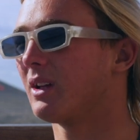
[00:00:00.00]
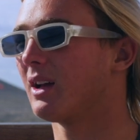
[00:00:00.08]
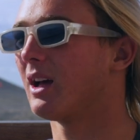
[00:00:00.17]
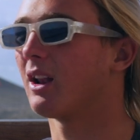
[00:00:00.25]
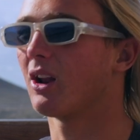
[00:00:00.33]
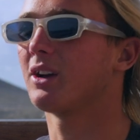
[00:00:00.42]

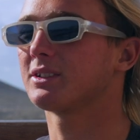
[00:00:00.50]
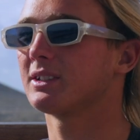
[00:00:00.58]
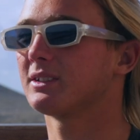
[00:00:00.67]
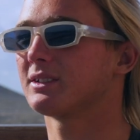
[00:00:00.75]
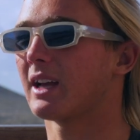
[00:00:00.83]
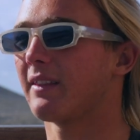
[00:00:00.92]
A loss
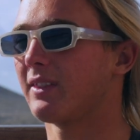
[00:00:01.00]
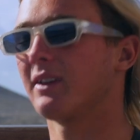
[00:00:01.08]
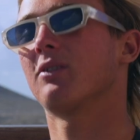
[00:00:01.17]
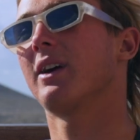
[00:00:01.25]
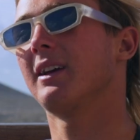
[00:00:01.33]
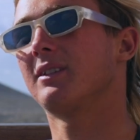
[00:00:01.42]
is, I
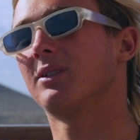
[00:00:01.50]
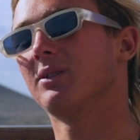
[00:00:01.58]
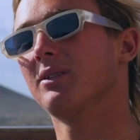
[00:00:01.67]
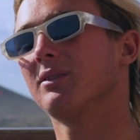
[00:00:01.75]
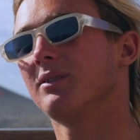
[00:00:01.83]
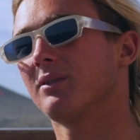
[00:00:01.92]
think, great
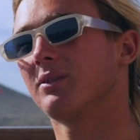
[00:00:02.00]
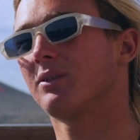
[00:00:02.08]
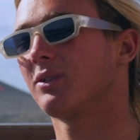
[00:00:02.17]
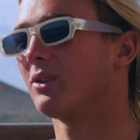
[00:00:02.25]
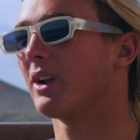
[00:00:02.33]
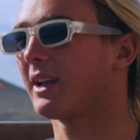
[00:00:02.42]
too,
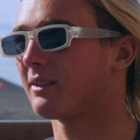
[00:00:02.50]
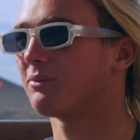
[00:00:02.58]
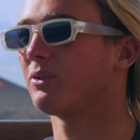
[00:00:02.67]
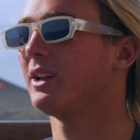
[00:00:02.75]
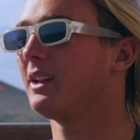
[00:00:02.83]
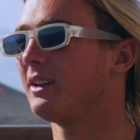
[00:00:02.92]
to like
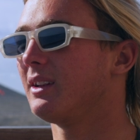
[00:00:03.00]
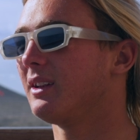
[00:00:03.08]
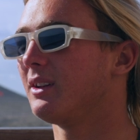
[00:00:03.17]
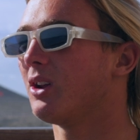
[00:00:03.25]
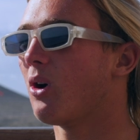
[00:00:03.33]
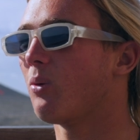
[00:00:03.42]
really
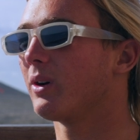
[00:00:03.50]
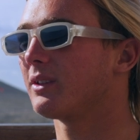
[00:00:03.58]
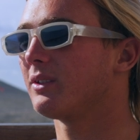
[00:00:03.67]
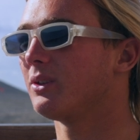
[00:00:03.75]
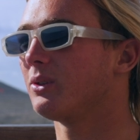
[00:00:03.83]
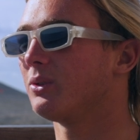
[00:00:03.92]
know
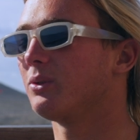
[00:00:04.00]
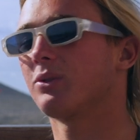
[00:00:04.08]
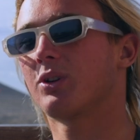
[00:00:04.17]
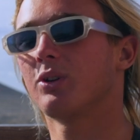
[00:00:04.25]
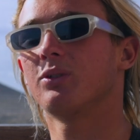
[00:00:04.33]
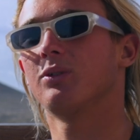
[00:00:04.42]
what you
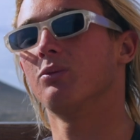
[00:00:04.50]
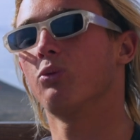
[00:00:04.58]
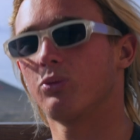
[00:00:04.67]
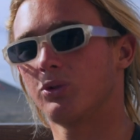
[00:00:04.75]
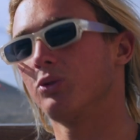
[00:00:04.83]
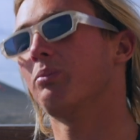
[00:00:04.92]
could
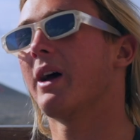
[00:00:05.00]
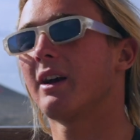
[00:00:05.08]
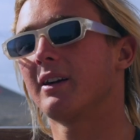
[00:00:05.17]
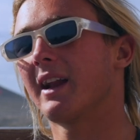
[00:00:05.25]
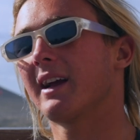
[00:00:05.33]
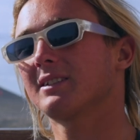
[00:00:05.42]
do
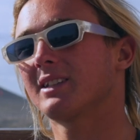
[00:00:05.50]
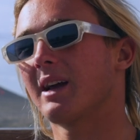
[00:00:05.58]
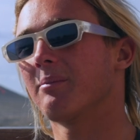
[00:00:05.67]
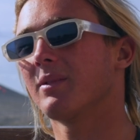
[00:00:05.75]
better next time.